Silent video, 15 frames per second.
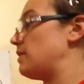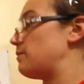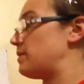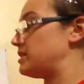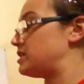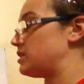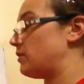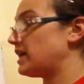
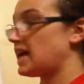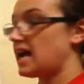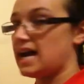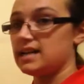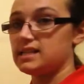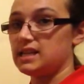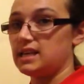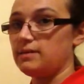benzoic
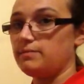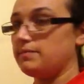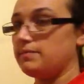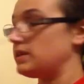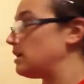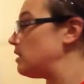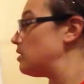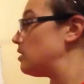acid
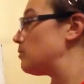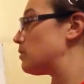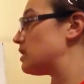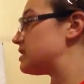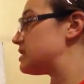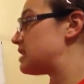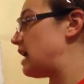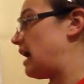
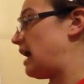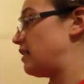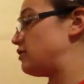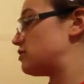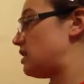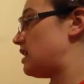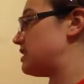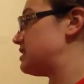plus the
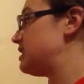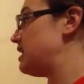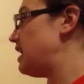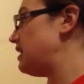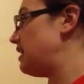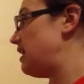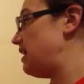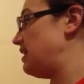
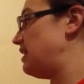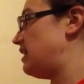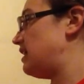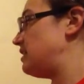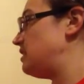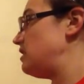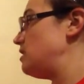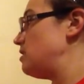hydroxide
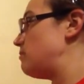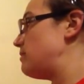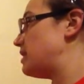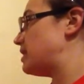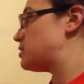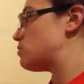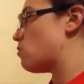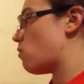ion
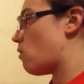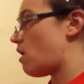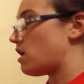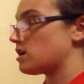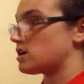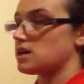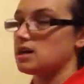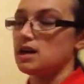makes
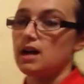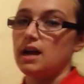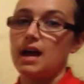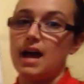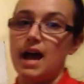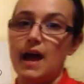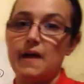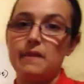water
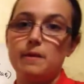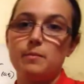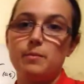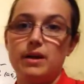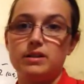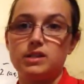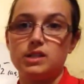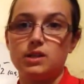and the
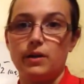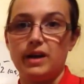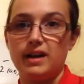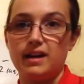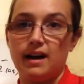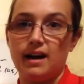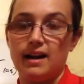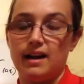
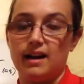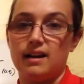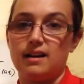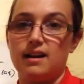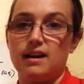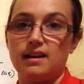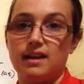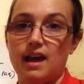benzoate
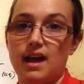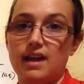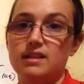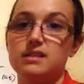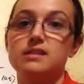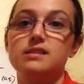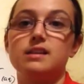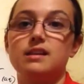ion. Again,
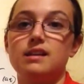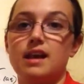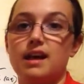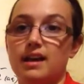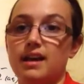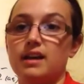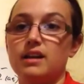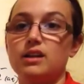this is the
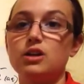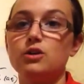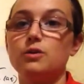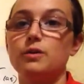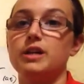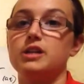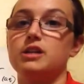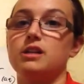net ionic
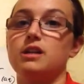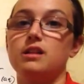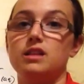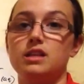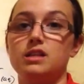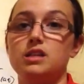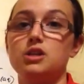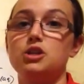equation, and
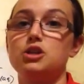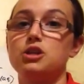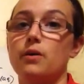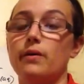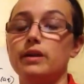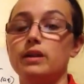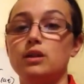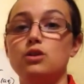this is
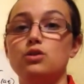showing the